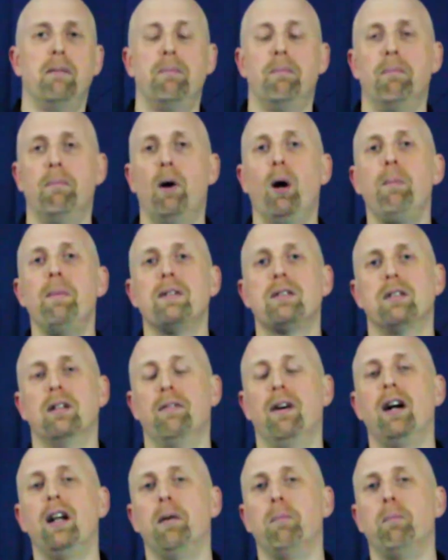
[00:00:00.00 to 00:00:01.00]
moments of
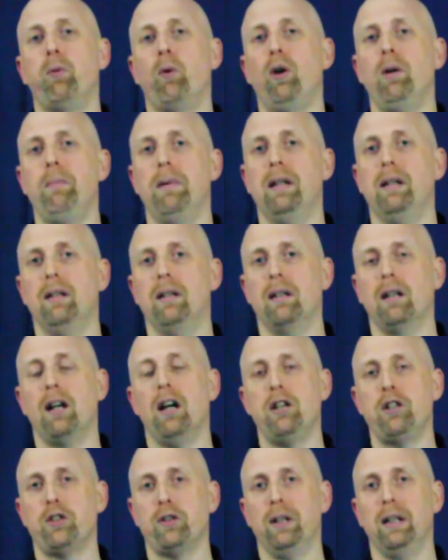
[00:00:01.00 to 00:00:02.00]
unemployment in the
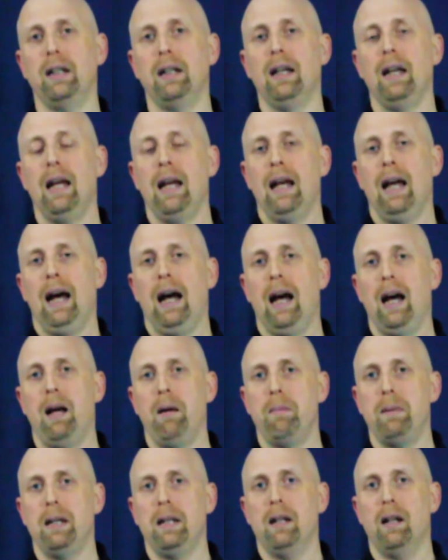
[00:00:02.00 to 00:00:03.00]
country. I
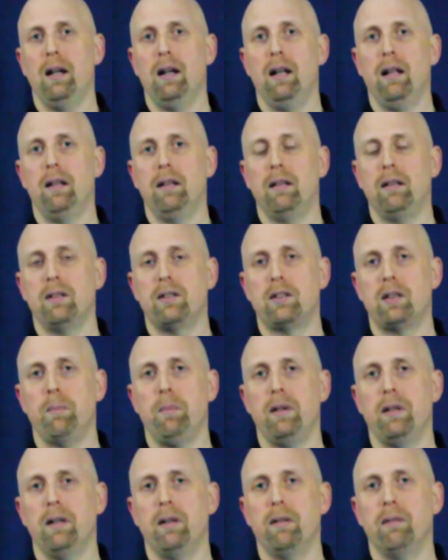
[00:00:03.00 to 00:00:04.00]
mean, some
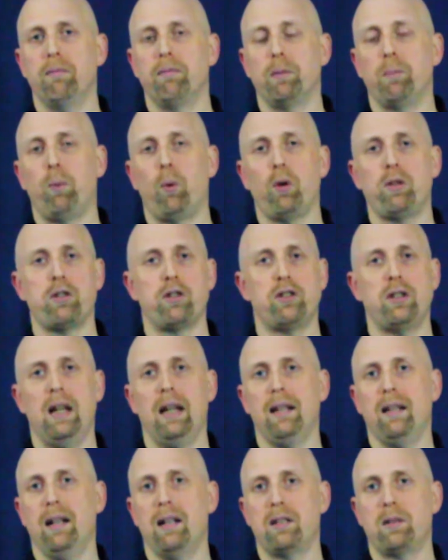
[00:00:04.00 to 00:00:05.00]
of the reports are
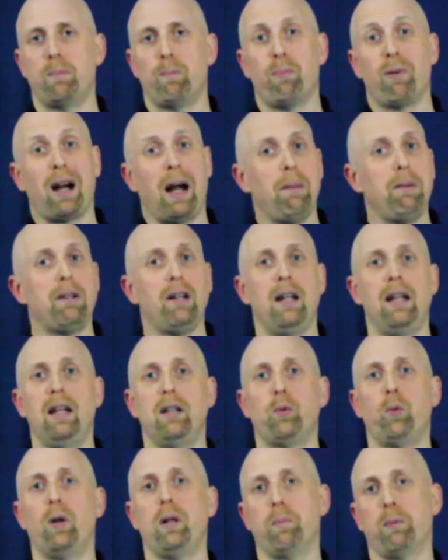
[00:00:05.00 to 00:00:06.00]
saying that it's probably going to
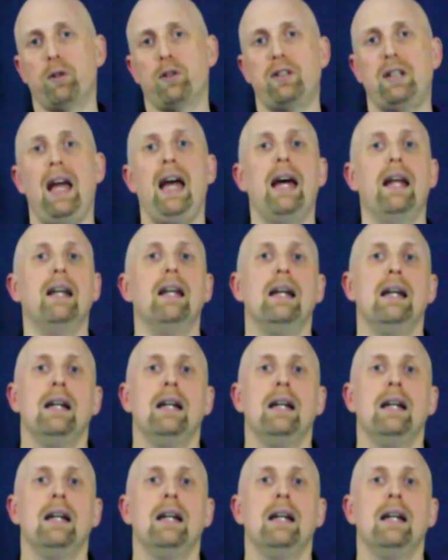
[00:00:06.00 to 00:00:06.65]
hit 20%.